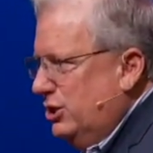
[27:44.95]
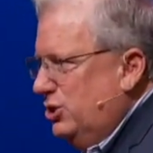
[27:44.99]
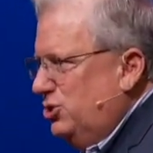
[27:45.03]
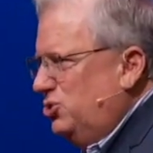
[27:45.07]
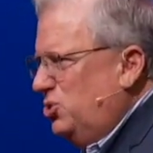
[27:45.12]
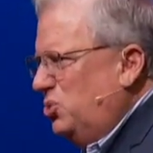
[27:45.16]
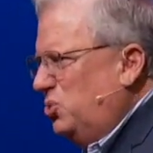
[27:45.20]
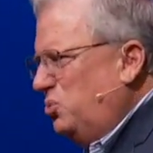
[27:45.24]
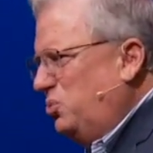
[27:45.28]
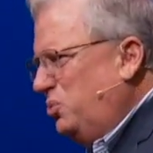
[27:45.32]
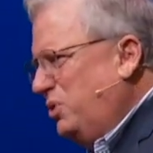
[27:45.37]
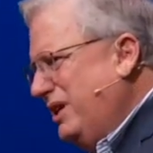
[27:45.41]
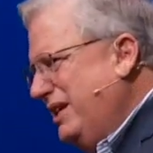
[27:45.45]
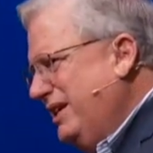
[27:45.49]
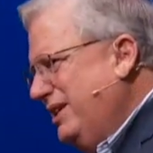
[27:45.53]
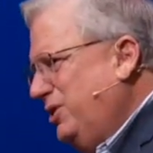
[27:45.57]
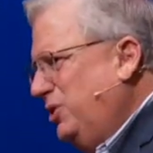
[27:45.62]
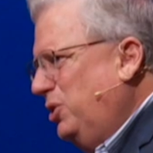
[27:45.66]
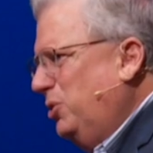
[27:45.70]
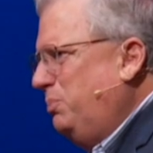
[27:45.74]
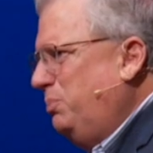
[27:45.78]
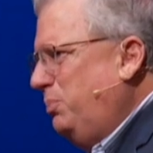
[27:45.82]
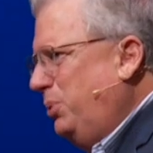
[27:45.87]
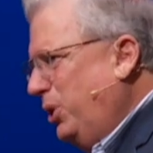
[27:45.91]
The
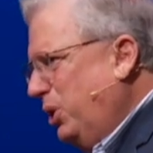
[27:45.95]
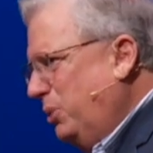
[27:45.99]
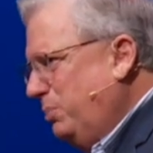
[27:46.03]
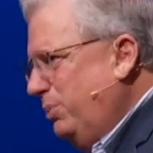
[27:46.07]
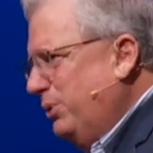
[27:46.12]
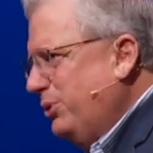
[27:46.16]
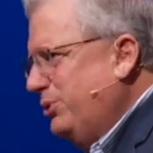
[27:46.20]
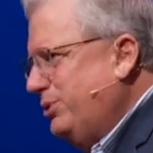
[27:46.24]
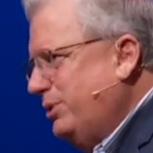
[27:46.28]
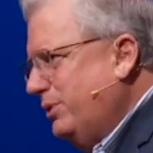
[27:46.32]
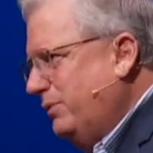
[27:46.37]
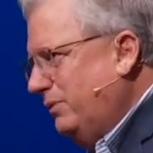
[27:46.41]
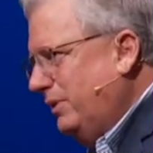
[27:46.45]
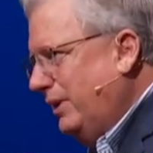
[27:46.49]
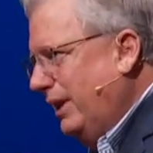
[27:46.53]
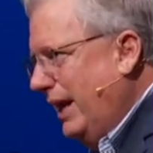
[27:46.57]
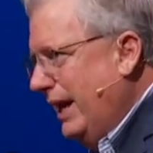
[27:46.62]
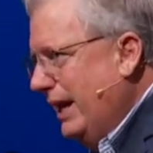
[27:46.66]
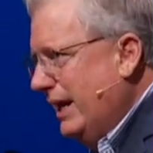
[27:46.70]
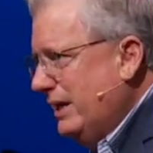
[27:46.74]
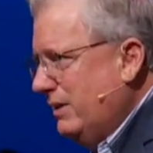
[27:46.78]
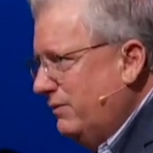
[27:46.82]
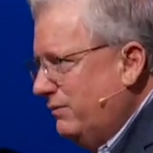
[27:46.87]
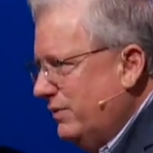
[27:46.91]
real purpose of
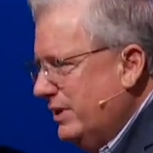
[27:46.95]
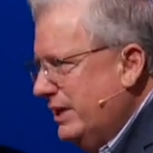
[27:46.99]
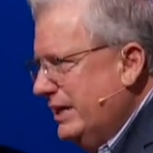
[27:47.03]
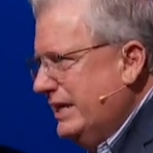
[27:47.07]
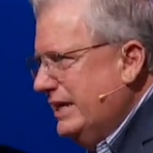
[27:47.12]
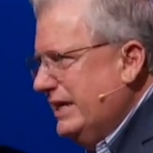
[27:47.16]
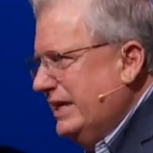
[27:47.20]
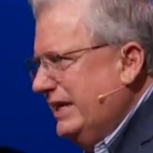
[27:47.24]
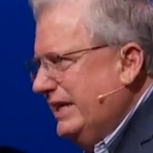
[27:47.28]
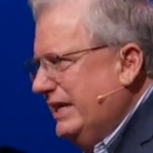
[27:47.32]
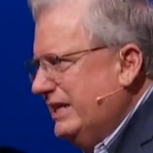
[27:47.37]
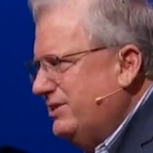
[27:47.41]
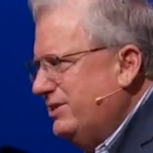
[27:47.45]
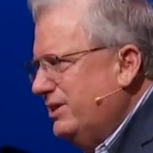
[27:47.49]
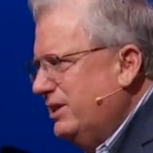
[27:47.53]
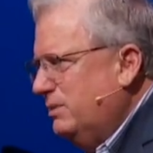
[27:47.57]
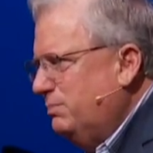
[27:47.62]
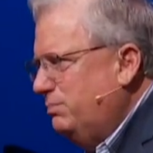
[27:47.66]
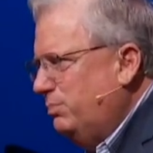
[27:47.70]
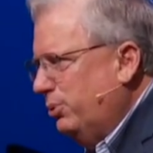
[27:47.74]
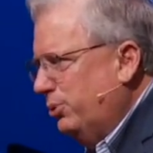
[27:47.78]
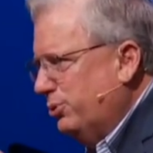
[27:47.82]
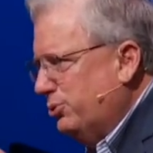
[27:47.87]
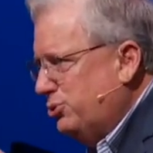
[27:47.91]
life is in
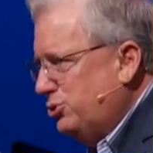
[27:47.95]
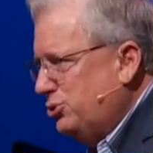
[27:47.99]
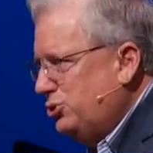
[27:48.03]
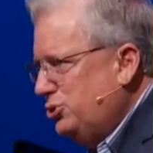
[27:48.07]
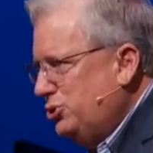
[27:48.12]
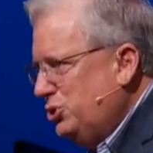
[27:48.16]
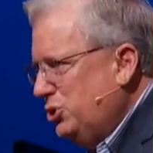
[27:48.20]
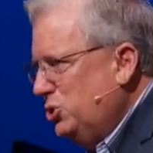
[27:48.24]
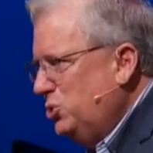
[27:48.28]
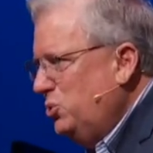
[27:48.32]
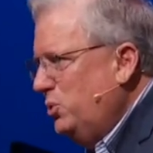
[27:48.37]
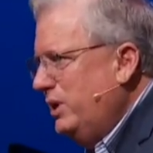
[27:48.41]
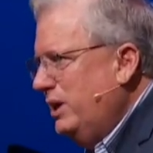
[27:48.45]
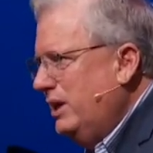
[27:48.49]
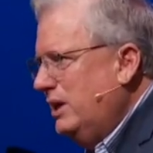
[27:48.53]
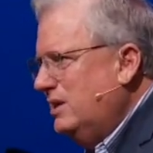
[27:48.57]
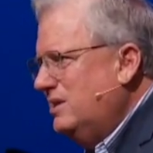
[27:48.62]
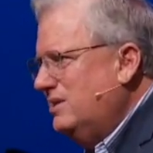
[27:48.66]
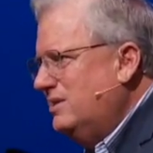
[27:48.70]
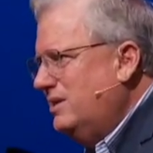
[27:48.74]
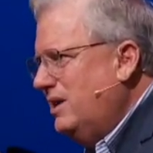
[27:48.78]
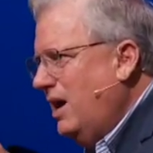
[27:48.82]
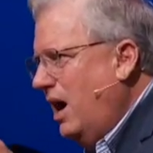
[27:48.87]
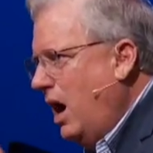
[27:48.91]

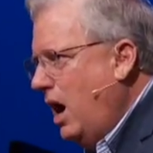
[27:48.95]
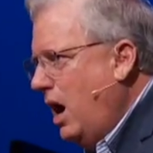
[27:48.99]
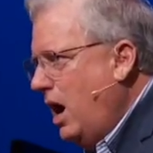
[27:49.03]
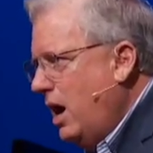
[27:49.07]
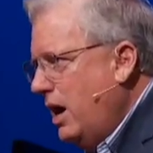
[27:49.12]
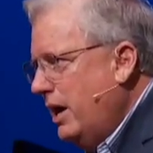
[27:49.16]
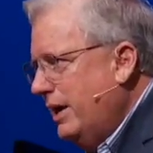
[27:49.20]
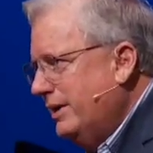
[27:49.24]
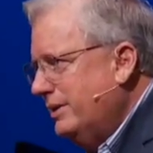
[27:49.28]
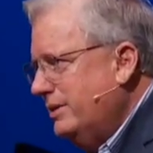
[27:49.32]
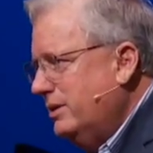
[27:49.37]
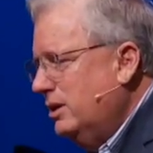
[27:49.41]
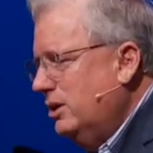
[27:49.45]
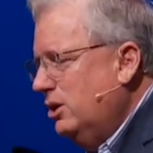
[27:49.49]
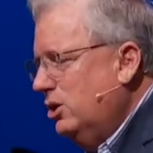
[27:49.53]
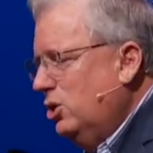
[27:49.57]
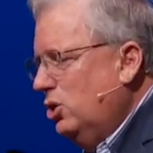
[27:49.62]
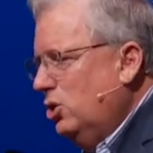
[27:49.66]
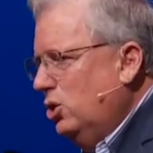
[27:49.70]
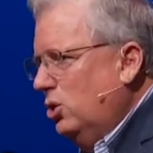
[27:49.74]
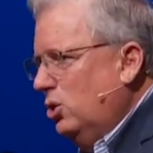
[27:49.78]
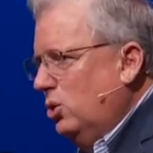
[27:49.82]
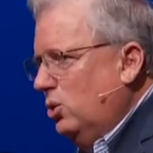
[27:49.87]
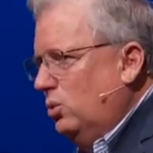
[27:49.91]
pursuing God
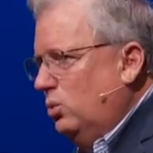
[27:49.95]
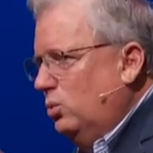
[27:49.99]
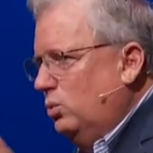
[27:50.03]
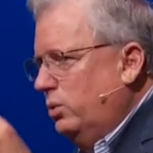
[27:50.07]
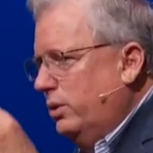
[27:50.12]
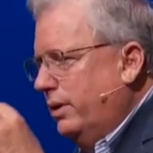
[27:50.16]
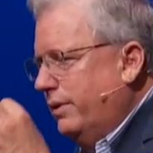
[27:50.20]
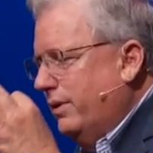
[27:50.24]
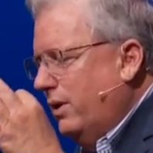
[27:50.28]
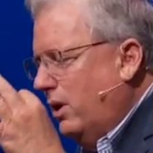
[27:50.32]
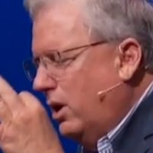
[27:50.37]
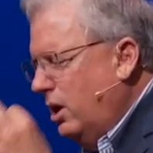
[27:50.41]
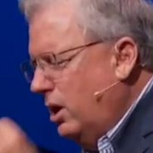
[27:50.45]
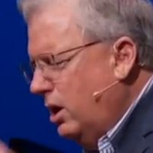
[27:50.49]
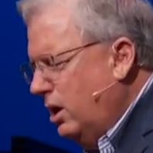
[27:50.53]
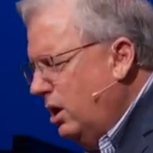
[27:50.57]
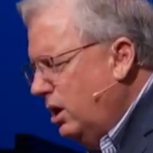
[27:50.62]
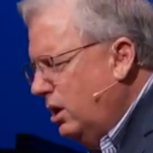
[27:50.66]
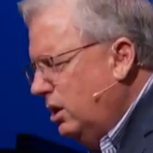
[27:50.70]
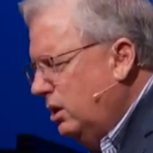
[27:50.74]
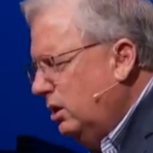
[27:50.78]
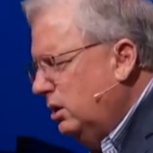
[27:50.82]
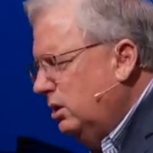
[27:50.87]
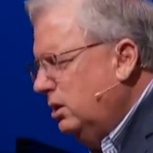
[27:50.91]
with
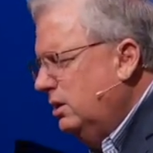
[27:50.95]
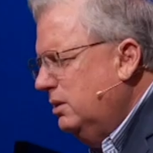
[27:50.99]
all